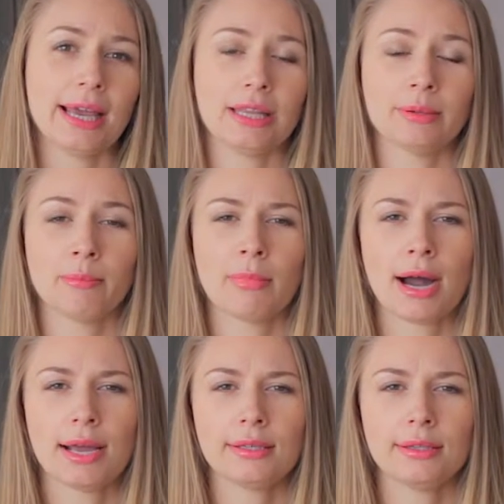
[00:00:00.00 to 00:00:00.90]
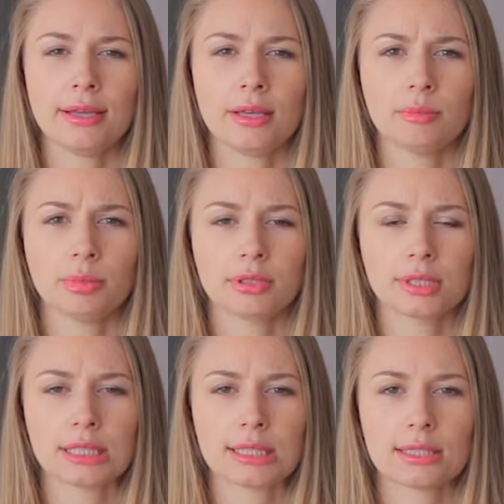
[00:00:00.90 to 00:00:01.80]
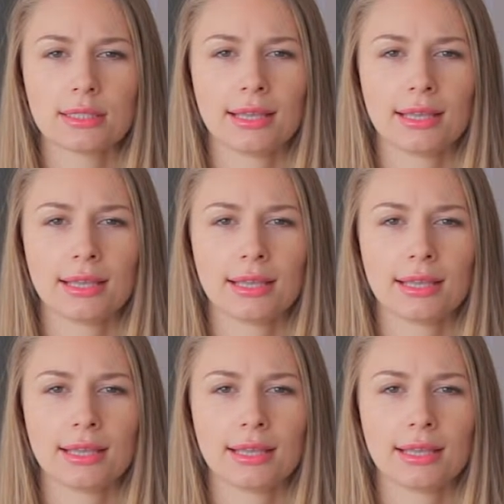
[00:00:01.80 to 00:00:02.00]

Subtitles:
and my neighbors,